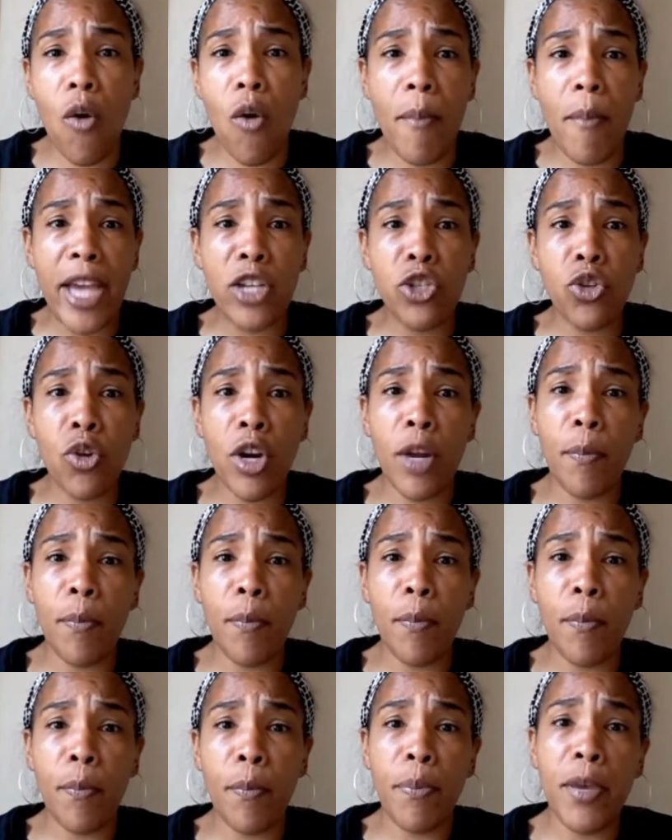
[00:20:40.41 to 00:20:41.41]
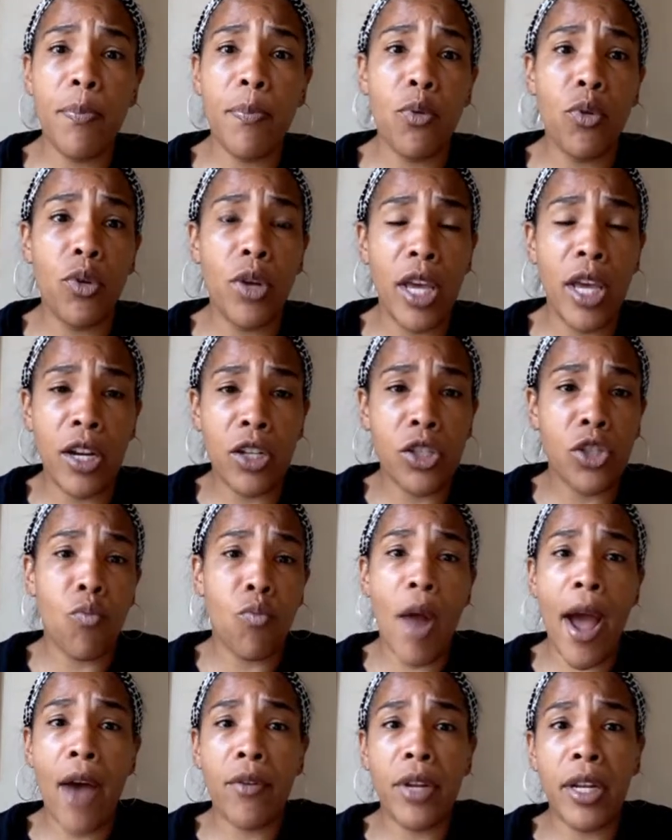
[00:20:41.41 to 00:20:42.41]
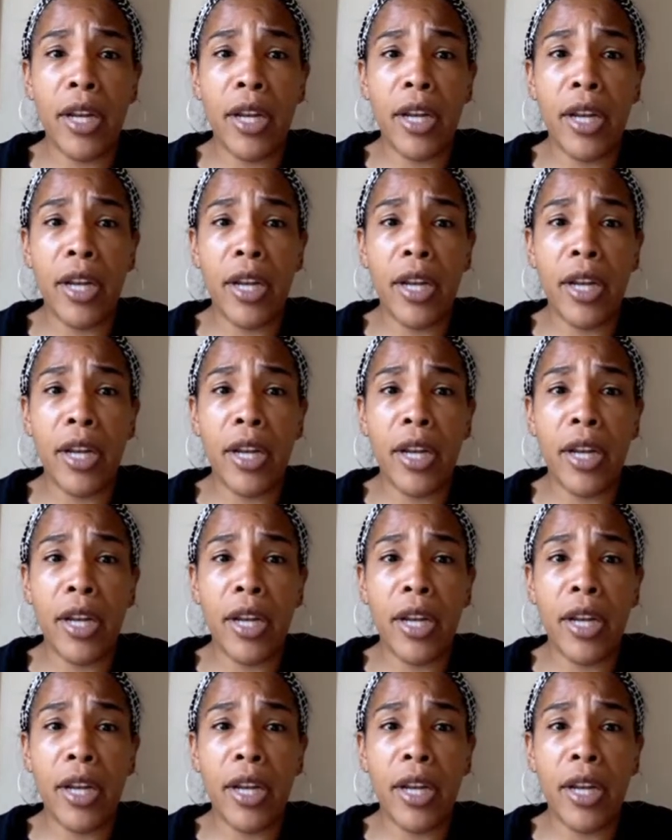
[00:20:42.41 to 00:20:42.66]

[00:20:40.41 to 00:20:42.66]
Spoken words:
make sure that people in the surrounding